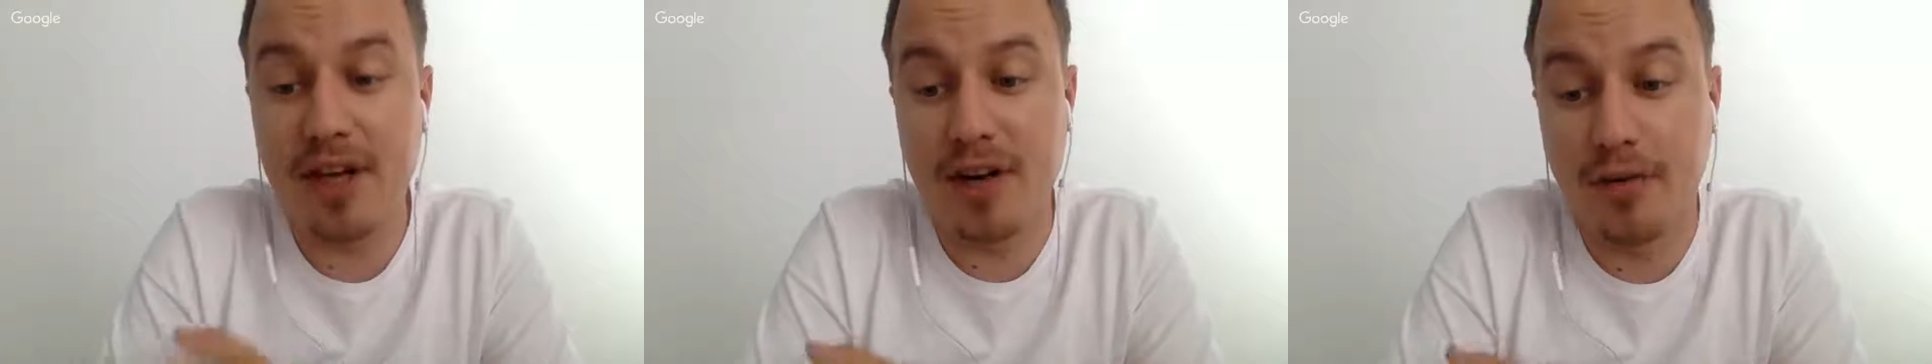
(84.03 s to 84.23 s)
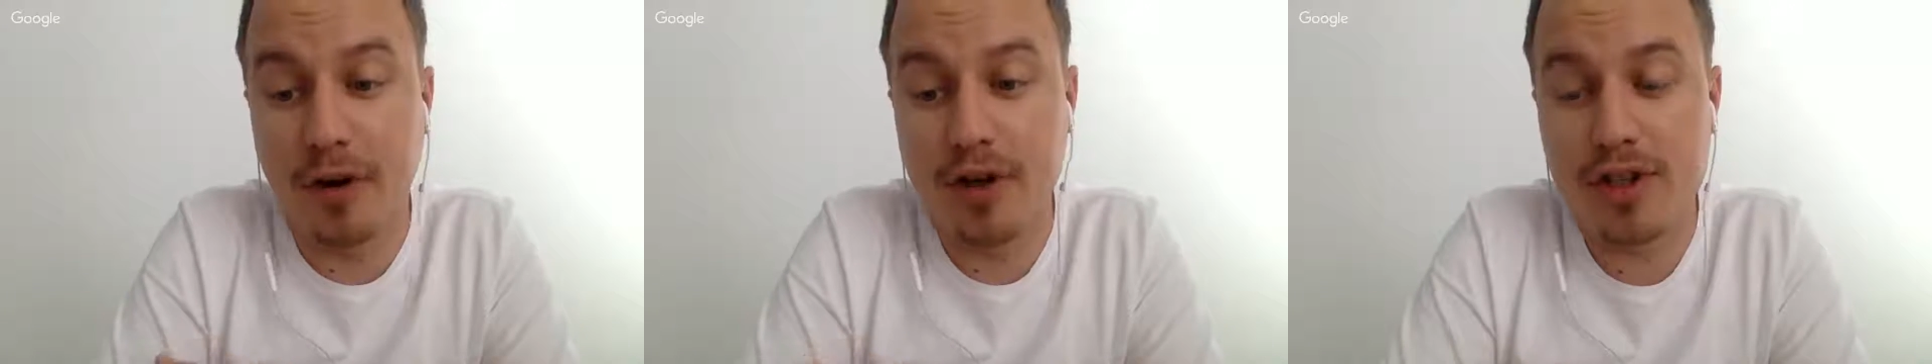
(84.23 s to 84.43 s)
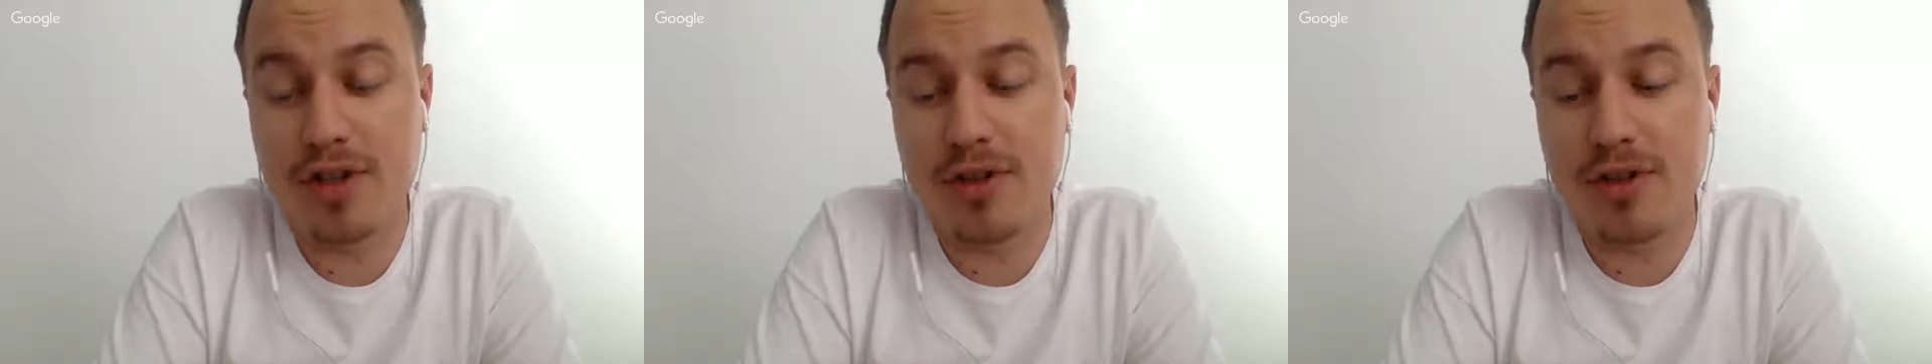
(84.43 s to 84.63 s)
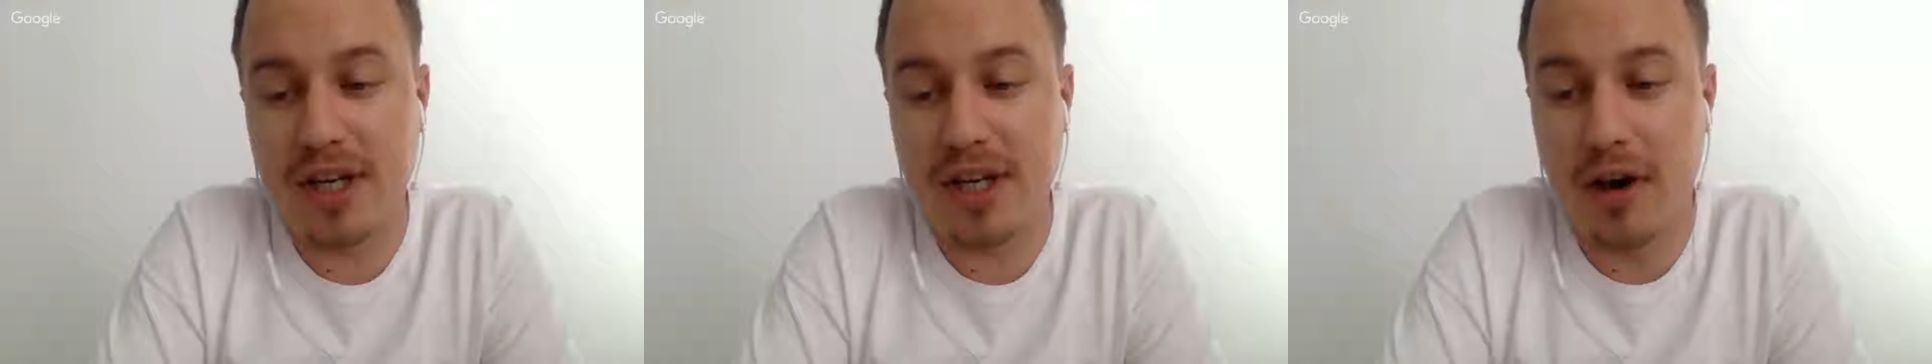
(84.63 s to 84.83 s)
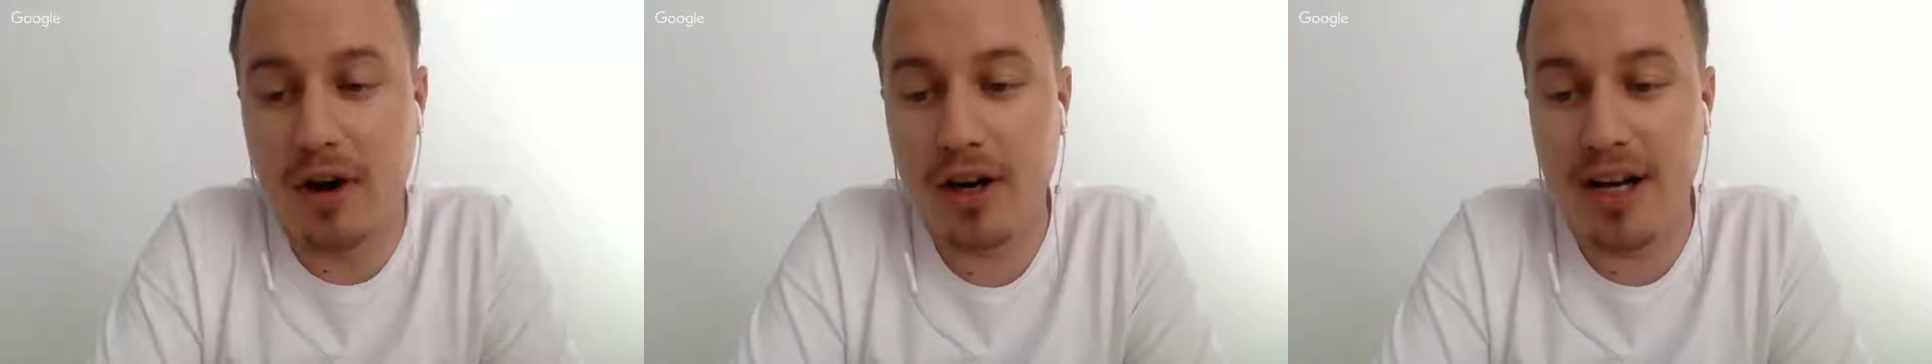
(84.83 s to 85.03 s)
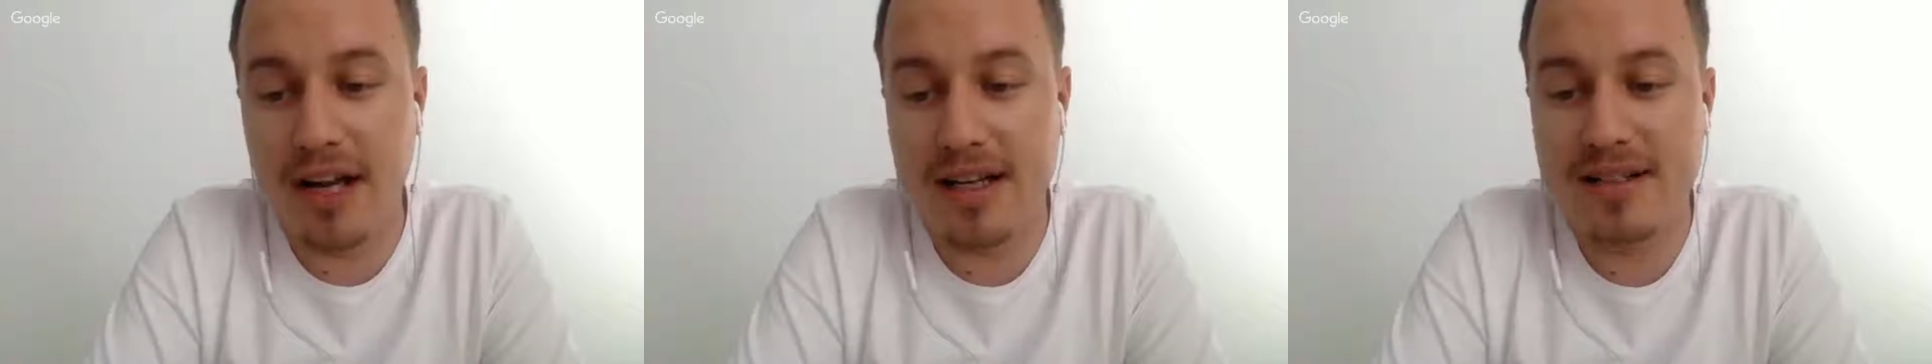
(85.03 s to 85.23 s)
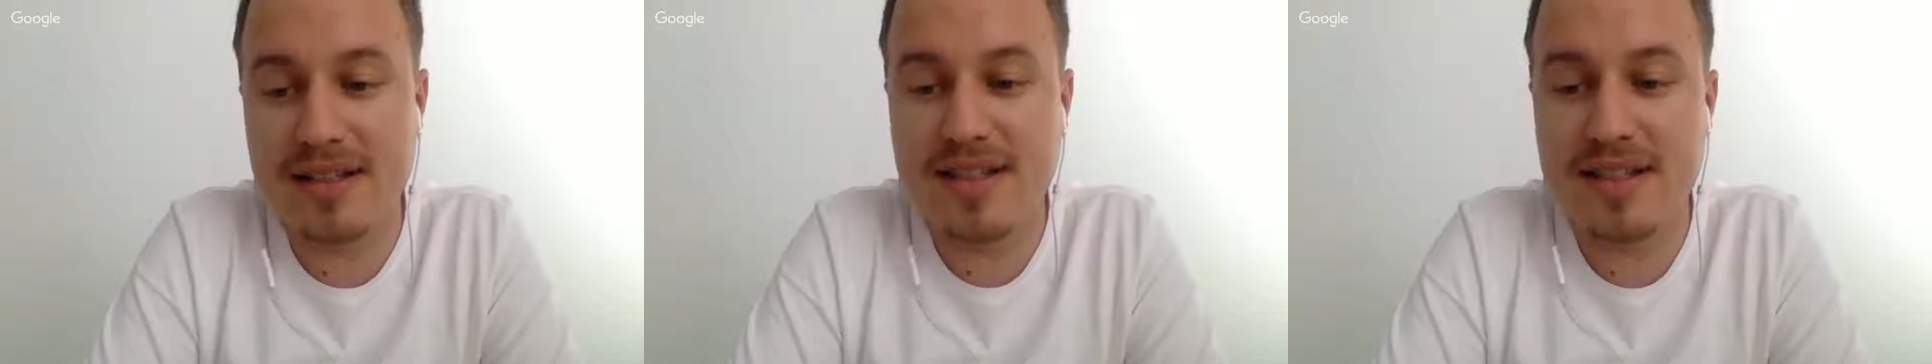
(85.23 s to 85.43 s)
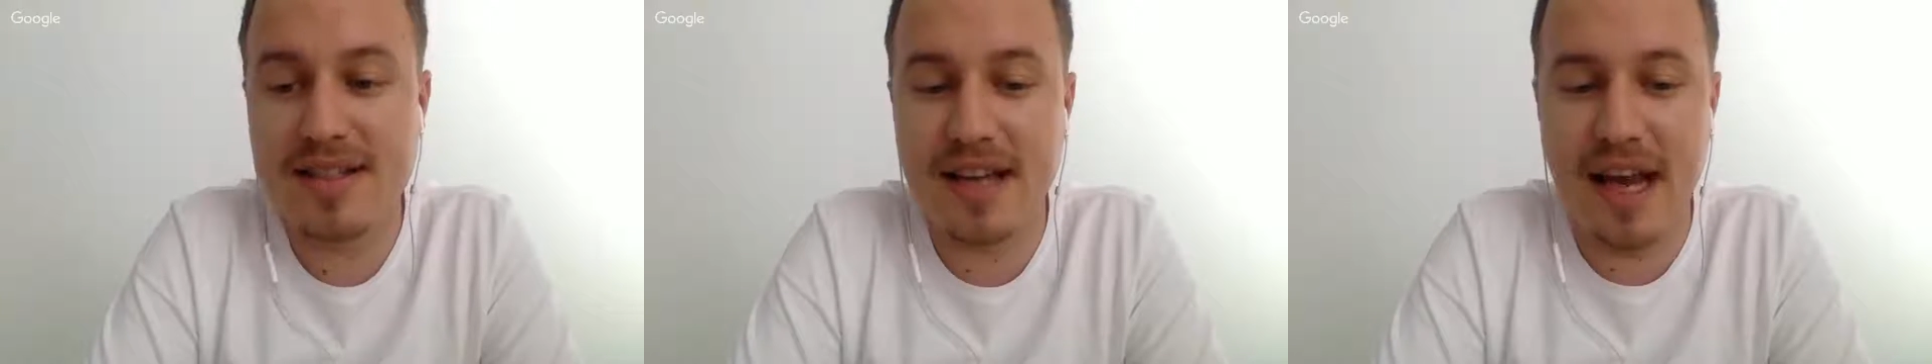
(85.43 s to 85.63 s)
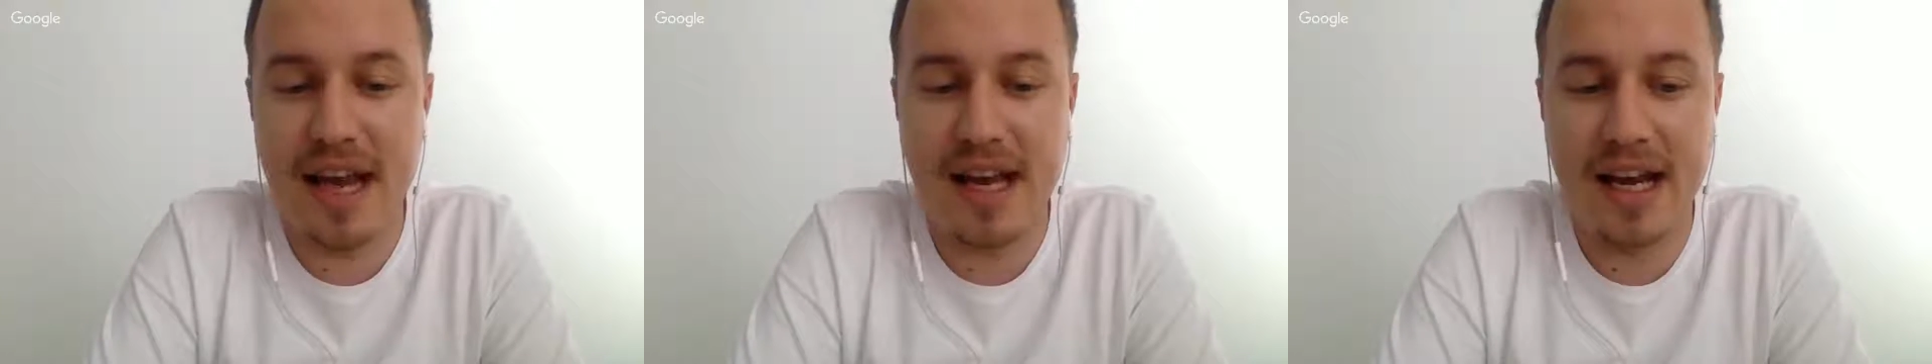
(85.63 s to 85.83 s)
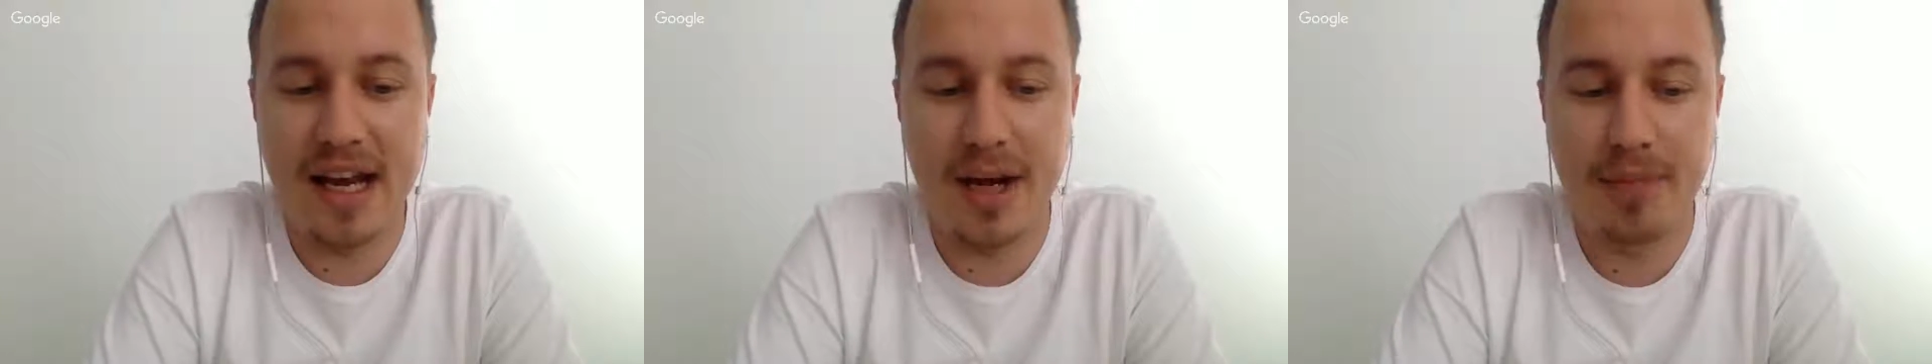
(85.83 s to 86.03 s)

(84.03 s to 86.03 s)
a voice to the audience and